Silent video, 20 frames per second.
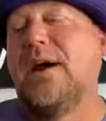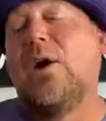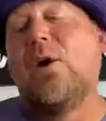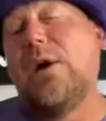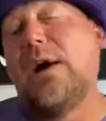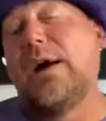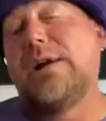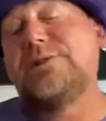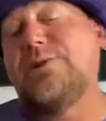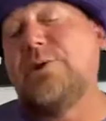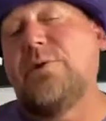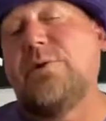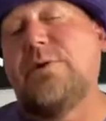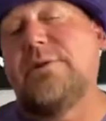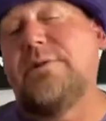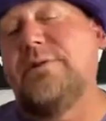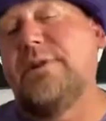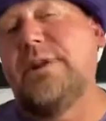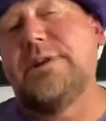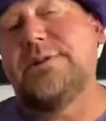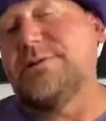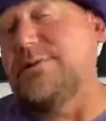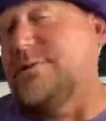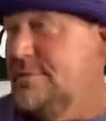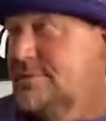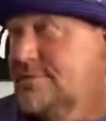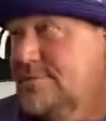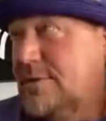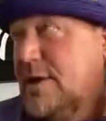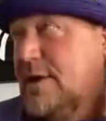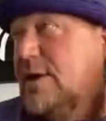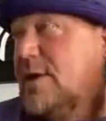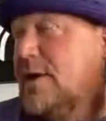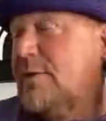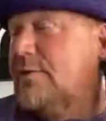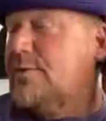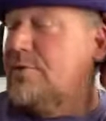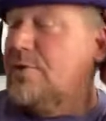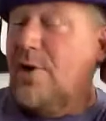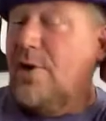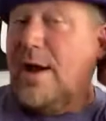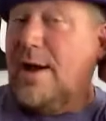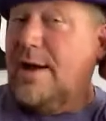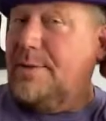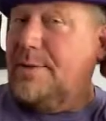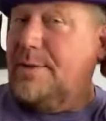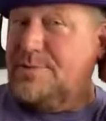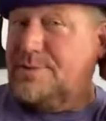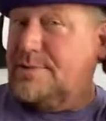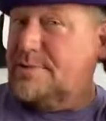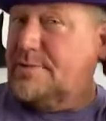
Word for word: Oh, I to, listen. I love your hypes.